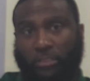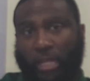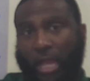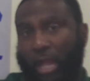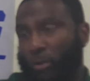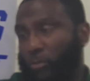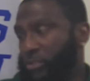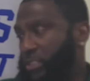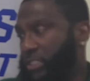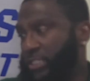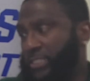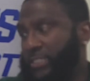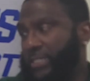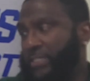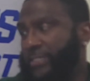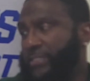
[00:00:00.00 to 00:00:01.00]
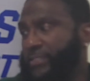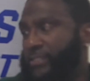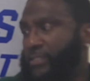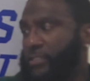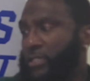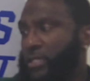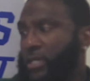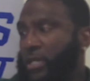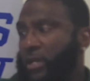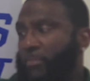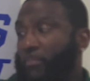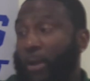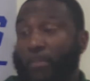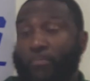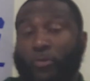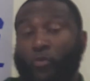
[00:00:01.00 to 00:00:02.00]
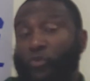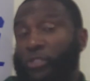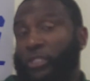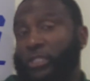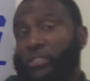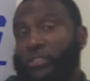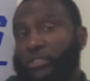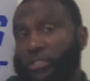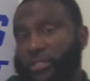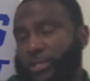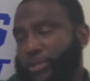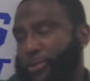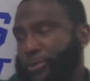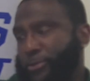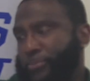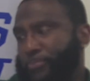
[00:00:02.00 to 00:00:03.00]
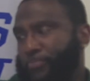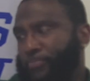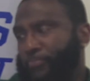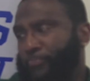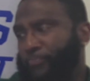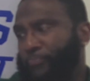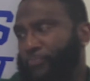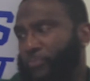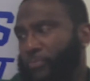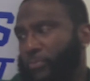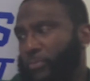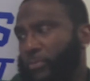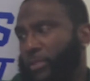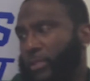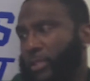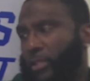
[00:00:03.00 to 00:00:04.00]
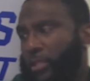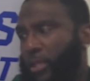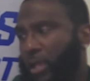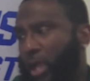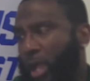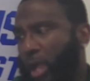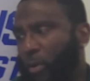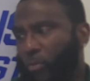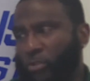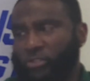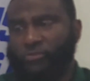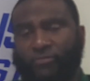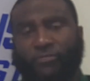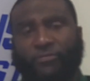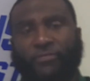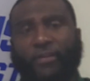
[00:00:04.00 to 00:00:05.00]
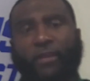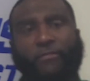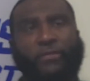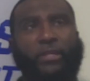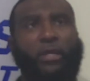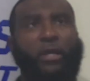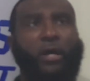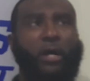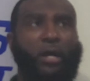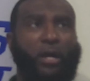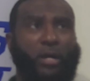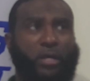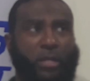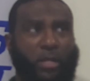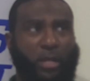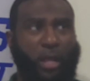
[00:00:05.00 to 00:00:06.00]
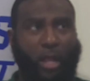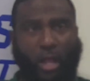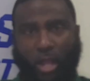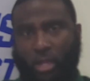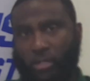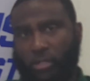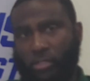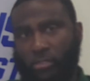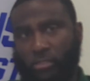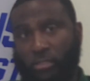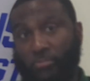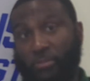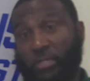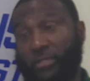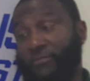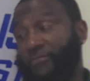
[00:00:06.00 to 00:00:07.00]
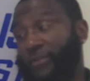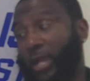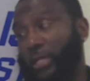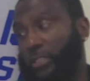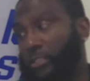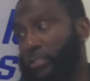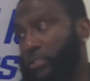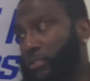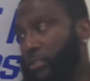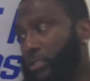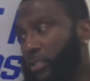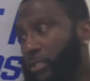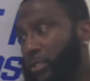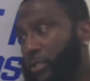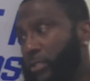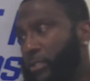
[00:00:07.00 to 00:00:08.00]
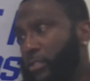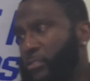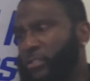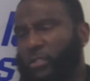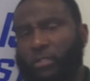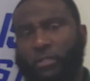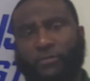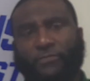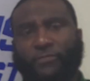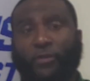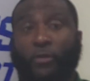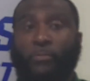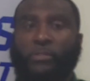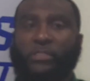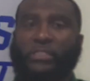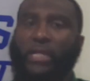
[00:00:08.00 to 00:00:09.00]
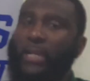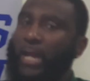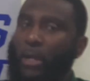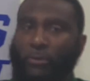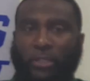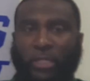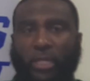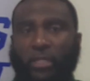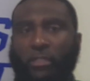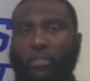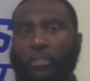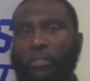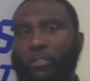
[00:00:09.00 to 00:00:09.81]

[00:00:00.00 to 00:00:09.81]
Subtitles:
I was in attendance. My music is in there. I was very honored to be invited. It's a good film. It's not out yet.